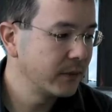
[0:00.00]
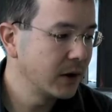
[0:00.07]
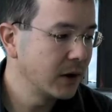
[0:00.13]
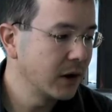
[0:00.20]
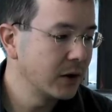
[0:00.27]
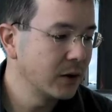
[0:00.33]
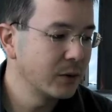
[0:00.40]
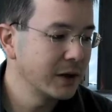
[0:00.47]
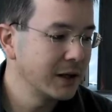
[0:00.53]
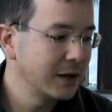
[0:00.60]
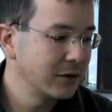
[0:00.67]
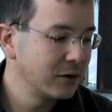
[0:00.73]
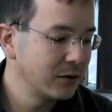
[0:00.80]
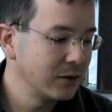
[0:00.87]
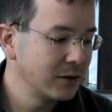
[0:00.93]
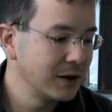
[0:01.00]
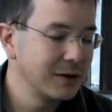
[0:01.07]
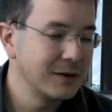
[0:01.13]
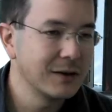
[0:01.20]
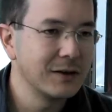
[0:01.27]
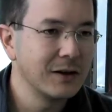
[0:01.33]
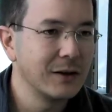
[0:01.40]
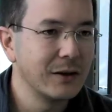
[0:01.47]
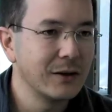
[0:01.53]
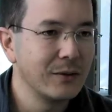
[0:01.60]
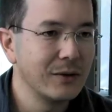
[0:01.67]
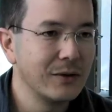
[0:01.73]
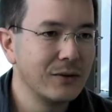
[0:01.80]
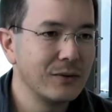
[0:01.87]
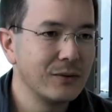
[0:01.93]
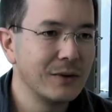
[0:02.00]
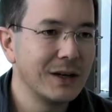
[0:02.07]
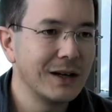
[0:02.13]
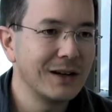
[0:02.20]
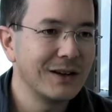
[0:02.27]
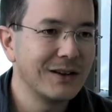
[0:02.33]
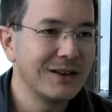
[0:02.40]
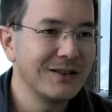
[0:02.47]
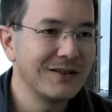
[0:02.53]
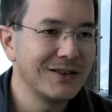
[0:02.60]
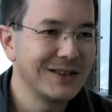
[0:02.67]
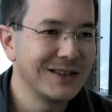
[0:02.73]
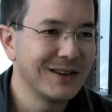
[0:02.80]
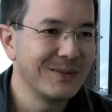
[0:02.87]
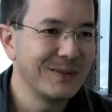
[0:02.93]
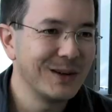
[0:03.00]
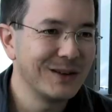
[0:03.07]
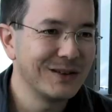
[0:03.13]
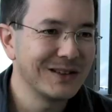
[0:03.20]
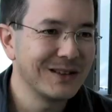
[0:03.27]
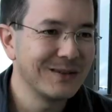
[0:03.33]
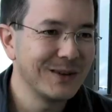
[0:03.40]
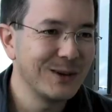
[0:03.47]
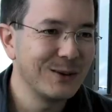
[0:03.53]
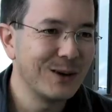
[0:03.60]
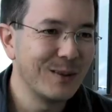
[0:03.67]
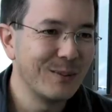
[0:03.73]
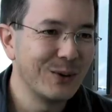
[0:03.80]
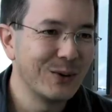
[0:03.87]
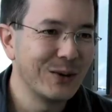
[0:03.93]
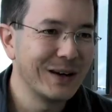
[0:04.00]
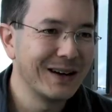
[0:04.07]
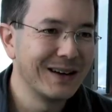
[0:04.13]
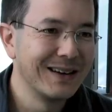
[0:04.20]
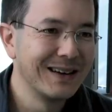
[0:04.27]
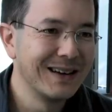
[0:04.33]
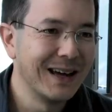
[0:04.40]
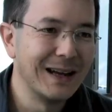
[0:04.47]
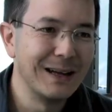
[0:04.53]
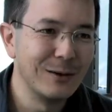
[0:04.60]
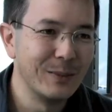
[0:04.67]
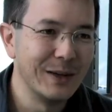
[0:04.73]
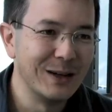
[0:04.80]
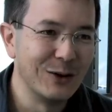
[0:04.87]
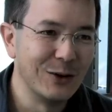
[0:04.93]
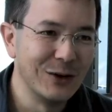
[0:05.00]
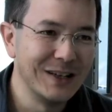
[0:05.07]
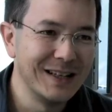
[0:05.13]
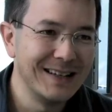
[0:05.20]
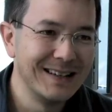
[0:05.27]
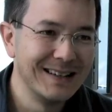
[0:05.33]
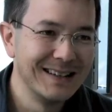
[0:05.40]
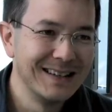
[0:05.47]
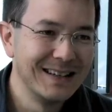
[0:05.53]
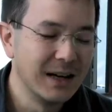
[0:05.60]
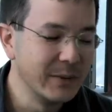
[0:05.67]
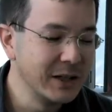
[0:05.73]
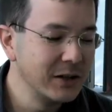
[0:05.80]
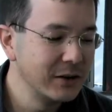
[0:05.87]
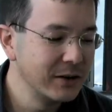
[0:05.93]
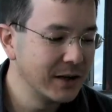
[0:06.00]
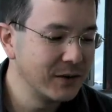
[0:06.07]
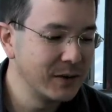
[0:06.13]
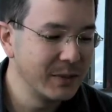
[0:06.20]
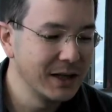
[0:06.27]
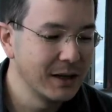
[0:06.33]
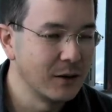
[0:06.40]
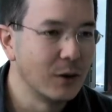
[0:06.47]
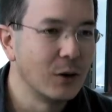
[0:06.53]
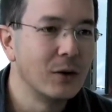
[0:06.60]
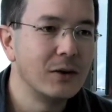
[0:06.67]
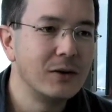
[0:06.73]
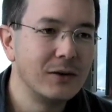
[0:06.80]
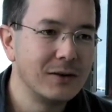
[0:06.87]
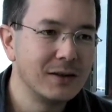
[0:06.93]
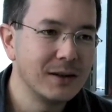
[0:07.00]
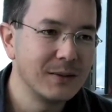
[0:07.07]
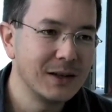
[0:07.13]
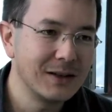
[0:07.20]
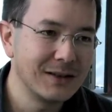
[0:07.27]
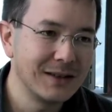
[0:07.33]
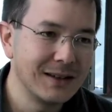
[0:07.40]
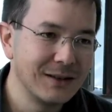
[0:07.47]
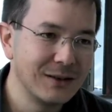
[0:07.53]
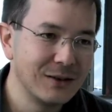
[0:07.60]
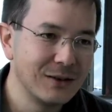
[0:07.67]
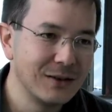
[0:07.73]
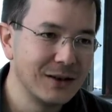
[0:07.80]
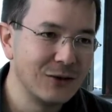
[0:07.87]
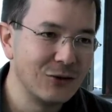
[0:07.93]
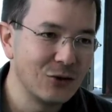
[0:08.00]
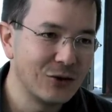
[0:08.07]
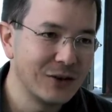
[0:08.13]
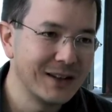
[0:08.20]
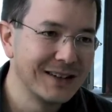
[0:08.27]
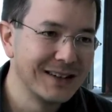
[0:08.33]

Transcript: I don't want to get too esoteric with that kind of stuff because it can be quite boring and a little bit nerdy. I mean, you do have to be a nerd to some extent to enjoy